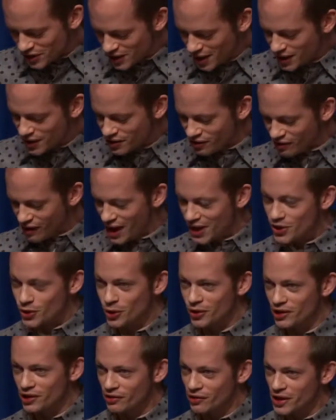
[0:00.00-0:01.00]
his
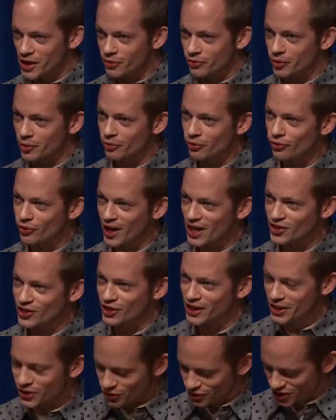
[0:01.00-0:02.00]
undergraduate degree from French
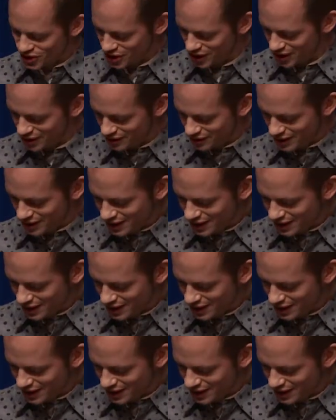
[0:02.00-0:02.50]
literature